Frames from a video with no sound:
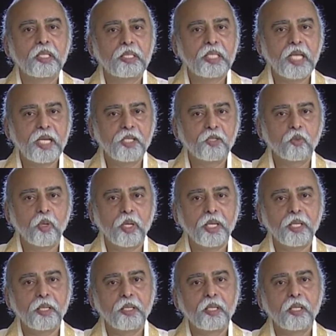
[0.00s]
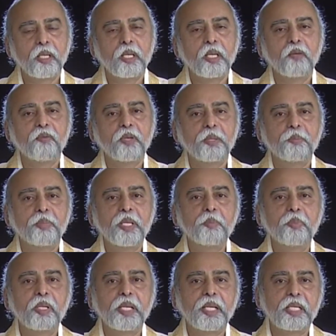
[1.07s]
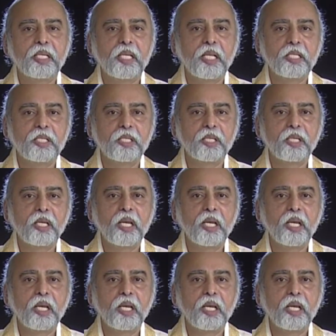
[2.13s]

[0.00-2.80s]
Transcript: That is why when people indulge